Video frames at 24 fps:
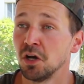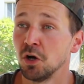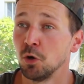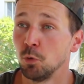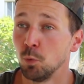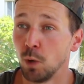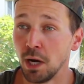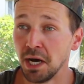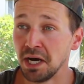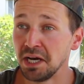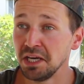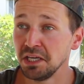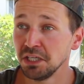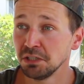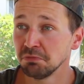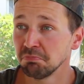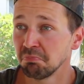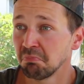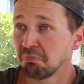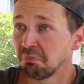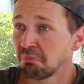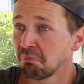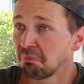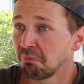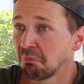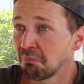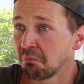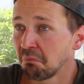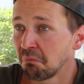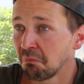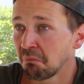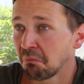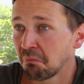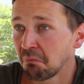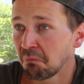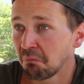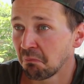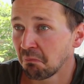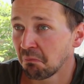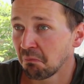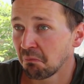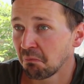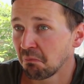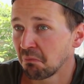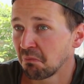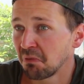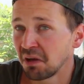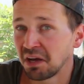Why?
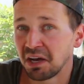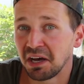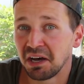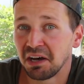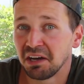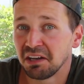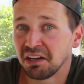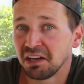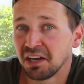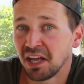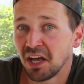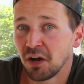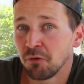I don't know,